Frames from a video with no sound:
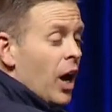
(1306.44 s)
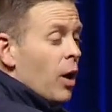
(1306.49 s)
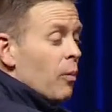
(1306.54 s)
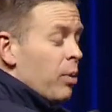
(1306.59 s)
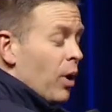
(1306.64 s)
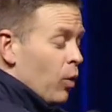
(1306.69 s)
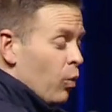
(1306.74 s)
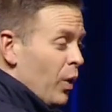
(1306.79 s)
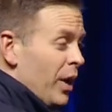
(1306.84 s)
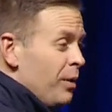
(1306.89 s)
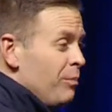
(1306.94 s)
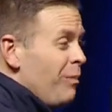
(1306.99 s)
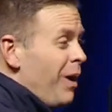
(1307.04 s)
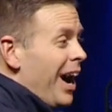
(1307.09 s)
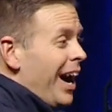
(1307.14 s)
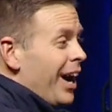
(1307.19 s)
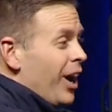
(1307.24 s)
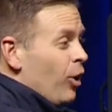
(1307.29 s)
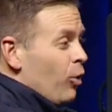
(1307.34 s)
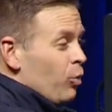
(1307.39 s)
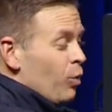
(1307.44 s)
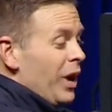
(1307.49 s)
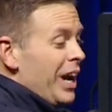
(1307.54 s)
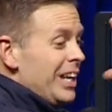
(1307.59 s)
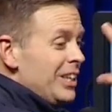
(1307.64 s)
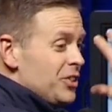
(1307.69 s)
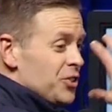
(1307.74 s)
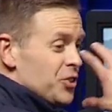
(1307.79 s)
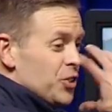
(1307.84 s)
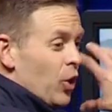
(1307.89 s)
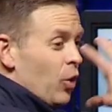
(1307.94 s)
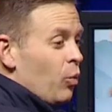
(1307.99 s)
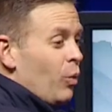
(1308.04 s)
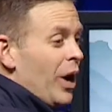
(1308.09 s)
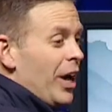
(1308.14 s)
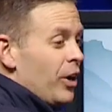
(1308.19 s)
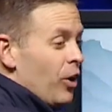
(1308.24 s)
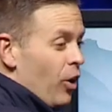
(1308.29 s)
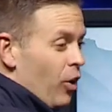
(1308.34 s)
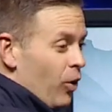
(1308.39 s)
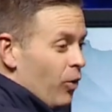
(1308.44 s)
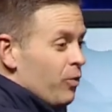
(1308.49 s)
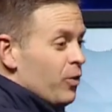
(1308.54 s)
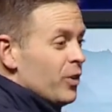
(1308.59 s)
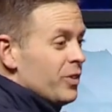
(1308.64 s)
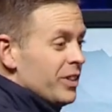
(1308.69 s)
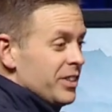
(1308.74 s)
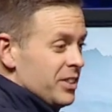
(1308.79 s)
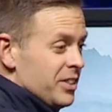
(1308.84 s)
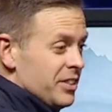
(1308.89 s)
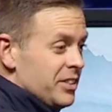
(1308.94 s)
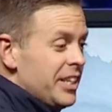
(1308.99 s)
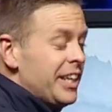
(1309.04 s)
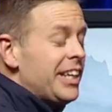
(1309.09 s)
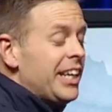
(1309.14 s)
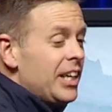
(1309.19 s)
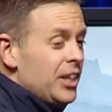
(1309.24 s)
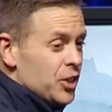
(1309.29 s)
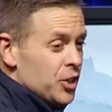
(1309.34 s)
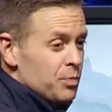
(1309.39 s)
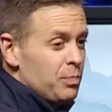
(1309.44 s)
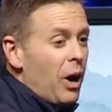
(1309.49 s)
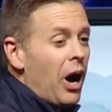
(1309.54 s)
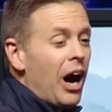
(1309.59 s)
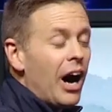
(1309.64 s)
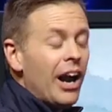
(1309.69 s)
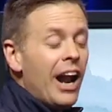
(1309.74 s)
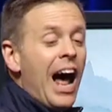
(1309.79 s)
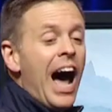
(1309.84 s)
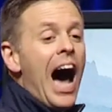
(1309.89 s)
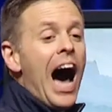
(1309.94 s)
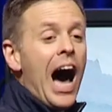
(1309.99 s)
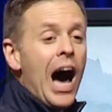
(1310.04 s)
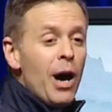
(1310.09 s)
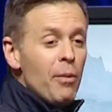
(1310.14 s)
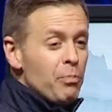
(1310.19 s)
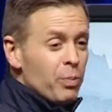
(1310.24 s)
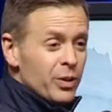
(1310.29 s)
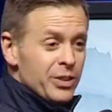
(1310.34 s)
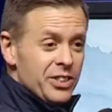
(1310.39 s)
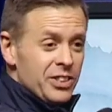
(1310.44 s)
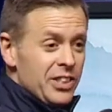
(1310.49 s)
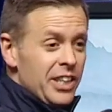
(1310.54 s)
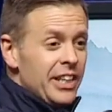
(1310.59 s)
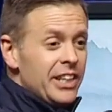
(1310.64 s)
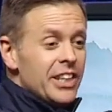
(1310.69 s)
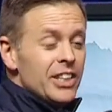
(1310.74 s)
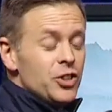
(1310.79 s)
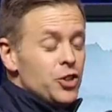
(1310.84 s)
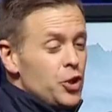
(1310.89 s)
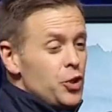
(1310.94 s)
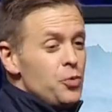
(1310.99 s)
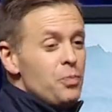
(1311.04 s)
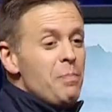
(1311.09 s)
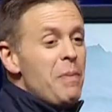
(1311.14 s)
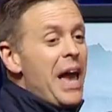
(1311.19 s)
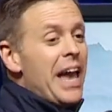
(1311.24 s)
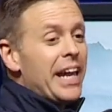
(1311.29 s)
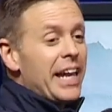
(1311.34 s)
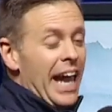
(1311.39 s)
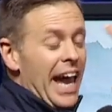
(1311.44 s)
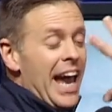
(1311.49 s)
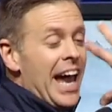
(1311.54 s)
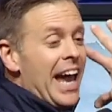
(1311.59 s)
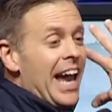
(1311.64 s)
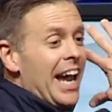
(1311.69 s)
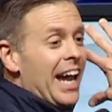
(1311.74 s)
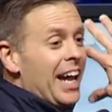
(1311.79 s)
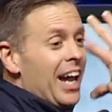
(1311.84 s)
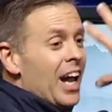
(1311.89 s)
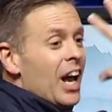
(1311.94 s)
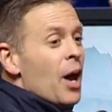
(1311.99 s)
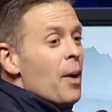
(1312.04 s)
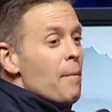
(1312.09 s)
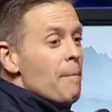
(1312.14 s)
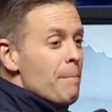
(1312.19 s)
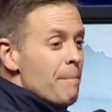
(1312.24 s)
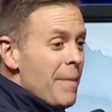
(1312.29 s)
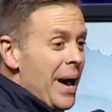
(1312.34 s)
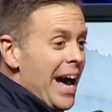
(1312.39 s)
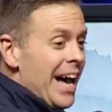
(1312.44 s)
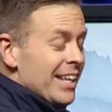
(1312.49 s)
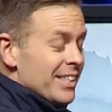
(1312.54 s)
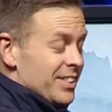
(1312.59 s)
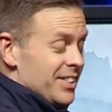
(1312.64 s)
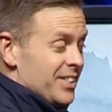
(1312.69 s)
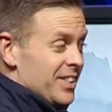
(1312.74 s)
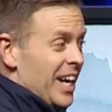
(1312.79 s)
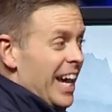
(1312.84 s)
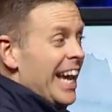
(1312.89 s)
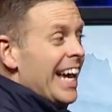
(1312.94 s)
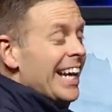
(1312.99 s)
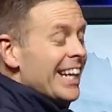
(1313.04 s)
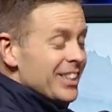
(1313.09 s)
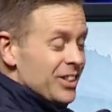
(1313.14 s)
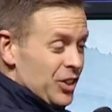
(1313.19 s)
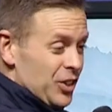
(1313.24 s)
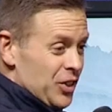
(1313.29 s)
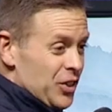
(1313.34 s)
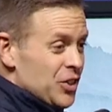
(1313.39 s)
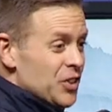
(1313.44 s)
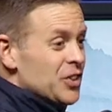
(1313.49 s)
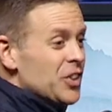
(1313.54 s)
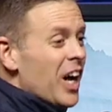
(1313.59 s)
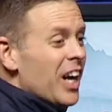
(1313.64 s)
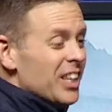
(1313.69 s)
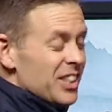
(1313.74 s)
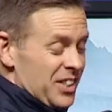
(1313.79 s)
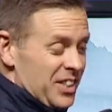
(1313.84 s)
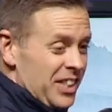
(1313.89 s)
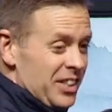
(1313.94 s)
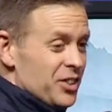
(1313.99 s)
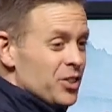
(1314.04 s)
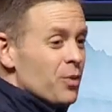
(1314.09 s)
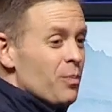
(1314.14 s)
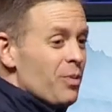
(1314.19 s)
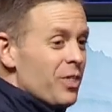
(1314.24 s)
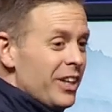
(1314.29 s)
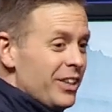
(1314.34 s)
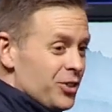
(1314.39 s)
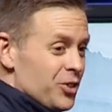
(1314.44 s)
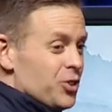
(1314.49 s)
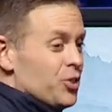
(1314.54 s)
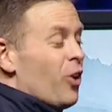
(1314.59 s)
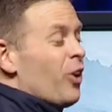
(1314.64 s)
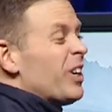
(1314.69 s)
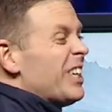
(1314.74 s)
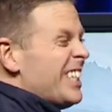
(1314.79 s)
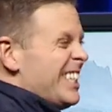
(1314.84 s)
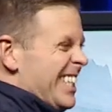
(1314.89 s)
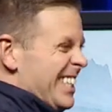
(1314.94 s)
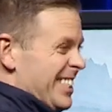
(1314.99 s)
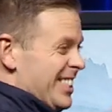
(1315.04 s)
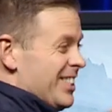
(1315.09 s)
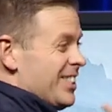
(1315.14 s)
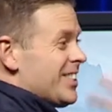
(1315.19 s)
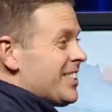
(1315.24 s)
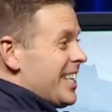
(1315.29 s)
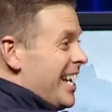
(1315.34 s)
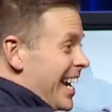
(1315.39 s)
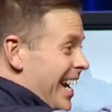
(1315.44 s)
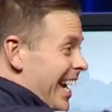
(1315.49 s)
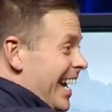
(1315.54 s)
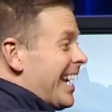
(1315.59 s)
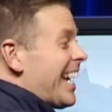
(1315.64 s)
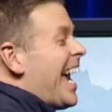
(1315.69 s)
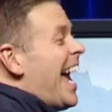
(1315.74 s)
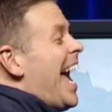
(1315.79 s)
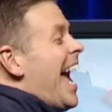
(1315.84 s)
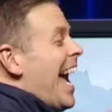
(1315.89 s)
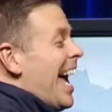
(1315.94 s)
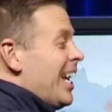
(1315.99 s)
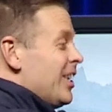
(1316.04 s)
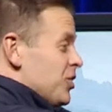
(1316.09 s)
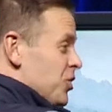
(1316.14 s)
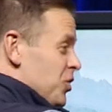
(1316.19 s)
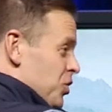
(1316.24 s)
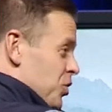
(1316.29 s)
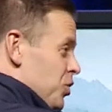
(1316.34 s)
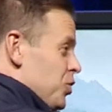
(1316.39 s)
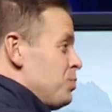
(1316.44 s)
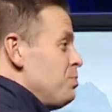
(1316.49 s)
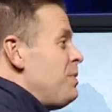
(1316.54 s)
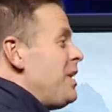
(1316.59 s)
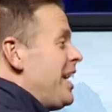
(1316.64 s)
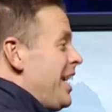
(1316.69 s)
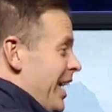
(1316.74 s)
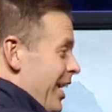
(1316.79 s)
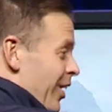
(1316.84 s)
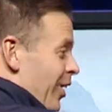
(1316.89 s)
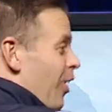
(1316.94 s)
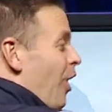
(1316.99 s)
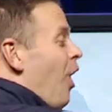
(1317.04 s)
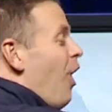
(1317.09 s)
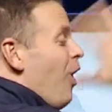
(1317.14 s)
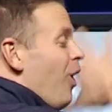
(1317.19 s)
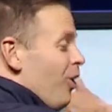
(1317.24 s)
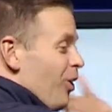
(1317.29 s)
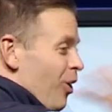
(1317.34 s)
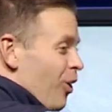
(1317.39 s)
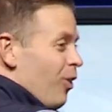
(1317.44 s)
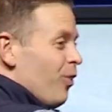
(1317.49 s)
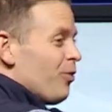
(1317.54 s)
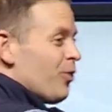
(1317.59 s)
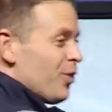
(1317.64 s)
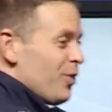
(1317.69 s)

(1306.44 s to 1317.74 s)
But when my eraser went over the sticky spot, I proceeded to make a mess. It stuck. See, some things started to stick and smear all over